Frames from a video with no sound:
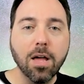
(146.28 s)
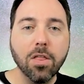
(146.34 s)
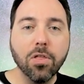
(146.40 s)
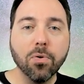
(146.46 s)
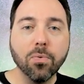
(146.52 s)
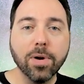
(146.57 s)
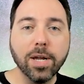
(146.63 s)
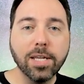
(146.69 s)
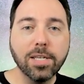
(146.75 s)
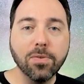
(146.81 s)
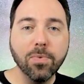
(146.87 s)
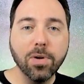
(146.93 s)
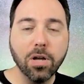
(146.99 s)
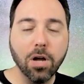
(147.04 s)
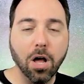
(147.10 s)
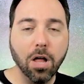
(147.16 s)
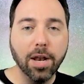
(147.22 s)
The reason we
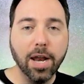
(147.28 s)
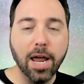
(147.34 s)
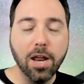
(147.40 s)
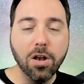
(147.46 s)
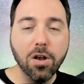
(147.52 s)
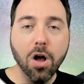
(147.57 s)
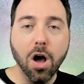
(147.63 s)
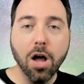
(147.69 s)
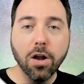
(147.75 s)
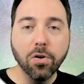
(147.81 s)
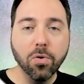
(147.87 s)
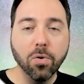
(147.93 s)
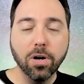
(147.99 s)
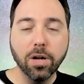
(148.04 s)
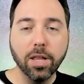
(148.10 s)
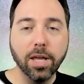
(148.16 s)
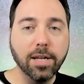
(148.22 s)
call it a
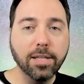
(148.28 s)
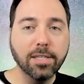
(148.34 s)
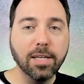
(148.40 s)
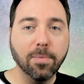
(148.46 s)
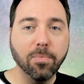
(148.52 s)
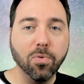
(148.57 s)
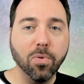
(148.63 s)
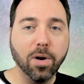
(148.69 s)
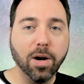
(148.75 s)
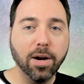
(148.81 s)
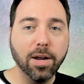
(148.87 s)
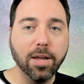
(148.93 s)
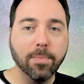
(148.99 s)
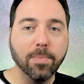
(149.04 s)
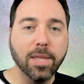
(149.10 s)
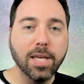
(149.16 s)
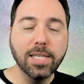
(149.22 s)
non-correlated
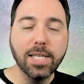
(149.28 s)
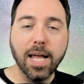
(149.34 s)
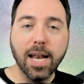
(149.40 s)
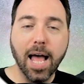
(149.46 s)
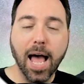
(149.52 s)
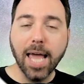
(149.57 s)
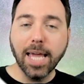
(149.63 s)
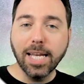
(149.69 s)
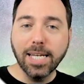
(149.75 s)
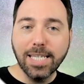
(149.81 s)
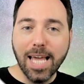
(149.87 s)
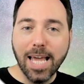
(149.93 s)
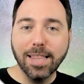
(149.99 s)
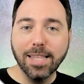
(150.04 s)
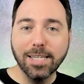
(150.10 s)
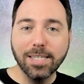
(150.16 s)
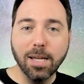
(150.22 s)
subquery is that I can
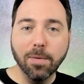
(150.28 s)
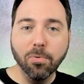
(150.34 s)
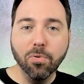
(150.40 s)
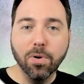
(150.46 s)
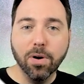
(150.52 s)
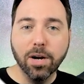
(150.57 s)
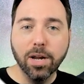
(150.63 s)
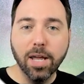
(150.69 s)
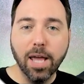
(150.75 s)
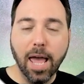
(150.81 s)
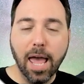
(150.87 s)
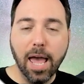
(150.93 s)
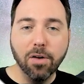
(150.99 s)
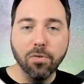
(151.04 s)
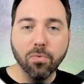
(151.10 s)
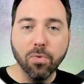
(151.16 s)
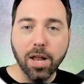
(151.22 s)
take the subquery
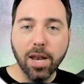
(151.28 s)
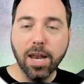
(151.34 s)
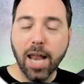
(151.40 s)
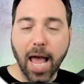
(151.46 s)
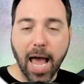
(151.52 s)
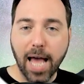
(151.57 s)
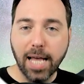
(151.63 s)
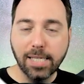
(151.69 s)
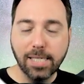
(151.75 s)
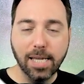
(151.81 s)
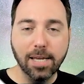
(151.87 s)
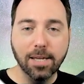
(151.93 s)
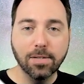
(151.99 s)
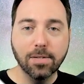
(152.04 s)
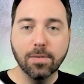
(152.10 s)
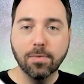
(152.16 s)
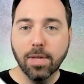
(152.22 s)
and run it as
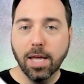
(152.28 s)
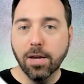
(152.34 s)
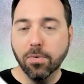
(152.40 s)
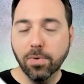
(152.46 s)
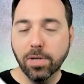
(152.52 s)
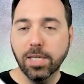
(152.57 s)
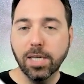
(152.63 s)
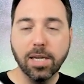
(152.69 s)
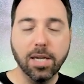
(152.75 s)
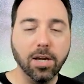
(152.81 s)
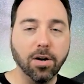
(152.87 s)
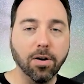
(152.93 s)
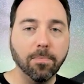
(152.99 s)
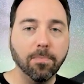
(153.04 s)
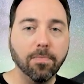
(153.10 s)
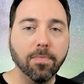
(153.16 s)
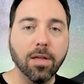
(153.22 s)
is, like we see here.
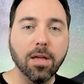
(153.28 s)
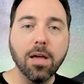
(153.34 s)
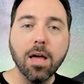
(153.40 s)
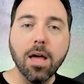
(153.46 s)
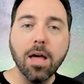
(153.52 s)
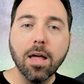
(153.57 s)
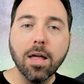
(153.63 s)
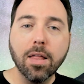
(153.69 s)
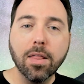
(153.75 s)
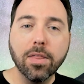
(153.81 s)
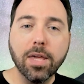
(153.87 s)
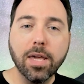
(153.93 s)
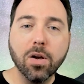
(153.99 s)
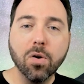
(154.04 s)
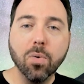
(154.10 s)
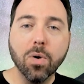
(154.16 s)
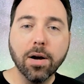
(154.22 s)

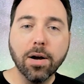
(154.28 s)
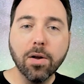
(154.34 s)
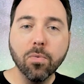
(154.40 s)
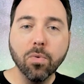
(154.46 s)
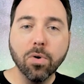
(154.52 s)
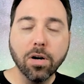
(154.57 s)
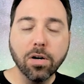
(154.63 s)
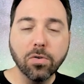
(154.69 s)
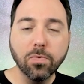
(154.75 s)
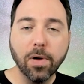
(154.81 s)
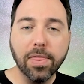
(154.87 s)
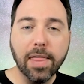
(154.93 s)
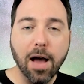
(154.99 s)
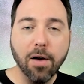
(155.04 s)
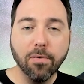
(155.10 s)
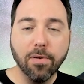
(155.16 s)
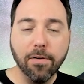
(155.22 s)
The query worked
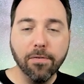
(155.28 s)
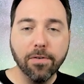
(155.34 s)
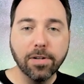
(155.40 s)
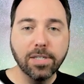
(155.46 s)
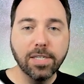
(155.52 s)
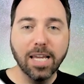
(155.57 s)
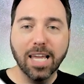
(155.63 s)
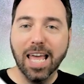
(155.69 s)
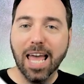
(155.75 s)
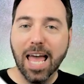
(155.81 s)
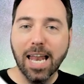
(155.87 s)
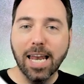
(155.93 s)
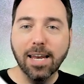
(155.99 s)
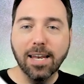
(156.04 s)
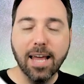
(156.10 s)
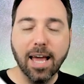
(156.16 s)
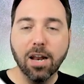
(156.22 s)
without referencing
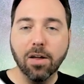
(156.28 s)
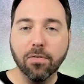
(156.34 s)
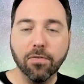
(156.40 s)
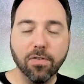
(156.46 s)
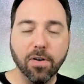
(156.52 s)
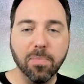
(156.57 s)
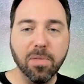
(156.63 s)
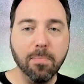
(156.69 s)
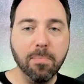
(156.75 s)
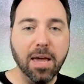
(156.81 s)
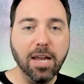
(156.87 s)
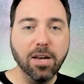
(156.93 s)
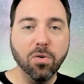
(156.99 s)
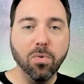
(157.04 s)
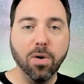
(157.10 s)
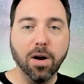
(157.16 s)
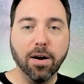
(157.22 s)
any data from the
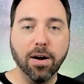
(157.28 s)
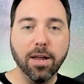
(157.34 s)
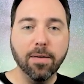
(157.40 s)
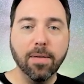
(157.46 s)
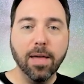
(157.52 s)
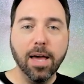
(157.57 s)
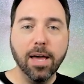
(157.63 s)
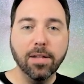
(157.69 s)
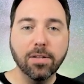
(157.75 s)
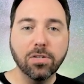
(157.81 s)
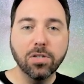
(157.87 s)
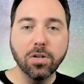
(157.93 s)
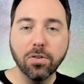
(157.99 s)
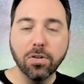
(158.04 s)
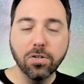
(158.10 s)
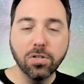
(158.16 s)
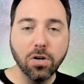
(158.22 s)
main query, and
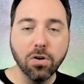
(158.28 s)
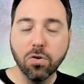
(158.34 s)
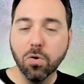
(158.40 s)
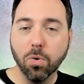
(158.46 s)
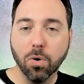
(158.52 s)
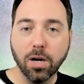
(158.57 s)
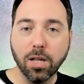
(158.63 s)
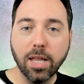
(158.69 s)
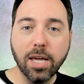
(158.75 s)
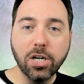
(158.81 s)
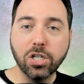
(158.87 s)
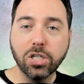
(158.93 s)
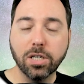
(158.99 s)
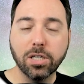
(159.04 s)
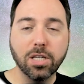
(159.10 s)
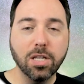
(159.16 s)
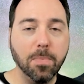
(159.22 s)
so there's no
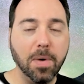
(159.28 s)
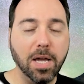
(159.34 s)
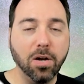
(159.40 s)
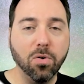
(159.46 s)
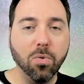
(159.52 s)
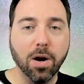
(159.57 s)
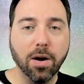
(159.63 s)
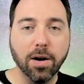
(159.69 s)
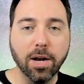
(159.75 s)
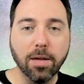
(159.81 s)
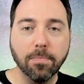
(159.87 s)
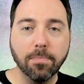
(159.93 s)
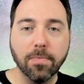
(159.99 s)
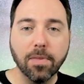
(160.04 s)
correlation to the main query.